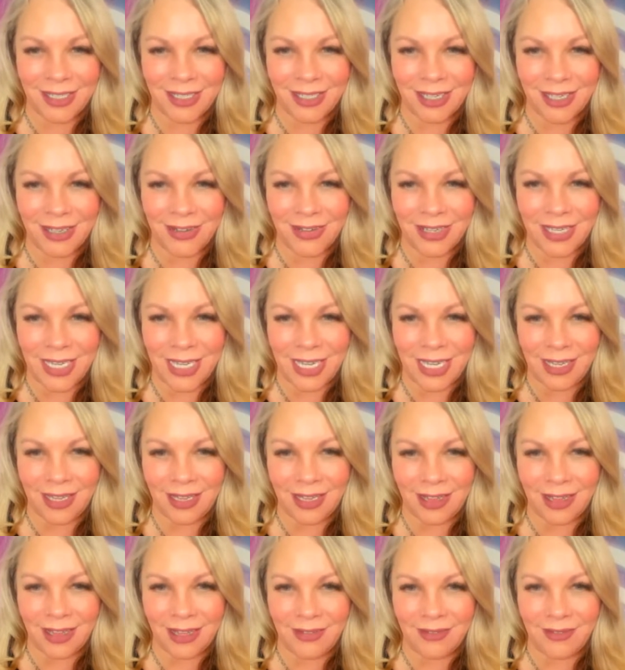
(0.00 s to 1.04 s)
Okay,
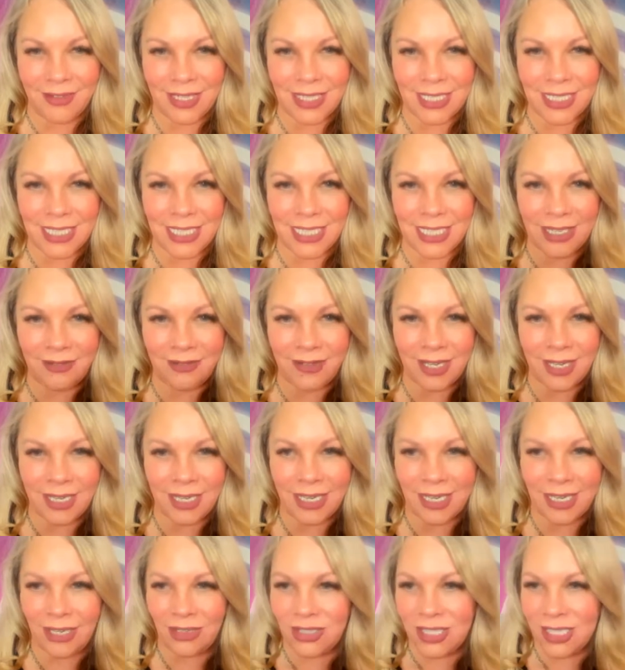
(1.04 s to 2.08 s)
let me see if I
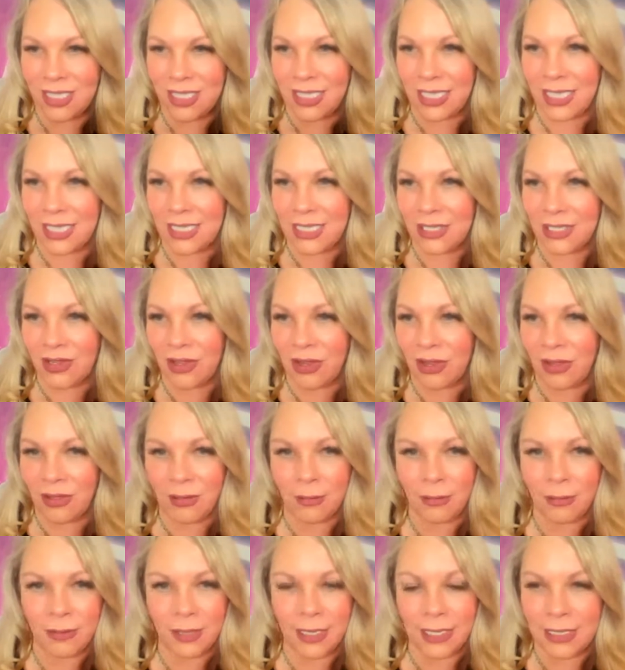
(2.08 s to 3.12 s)
can just get to all
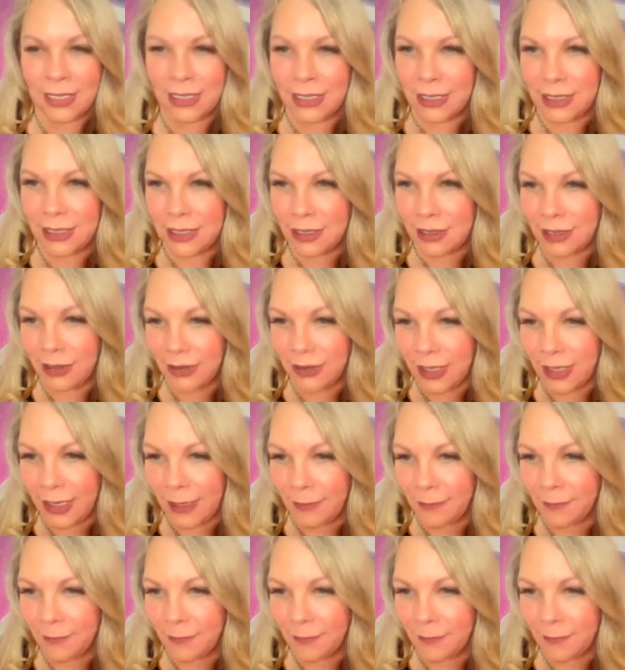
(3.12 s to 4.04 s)
the places. Okay.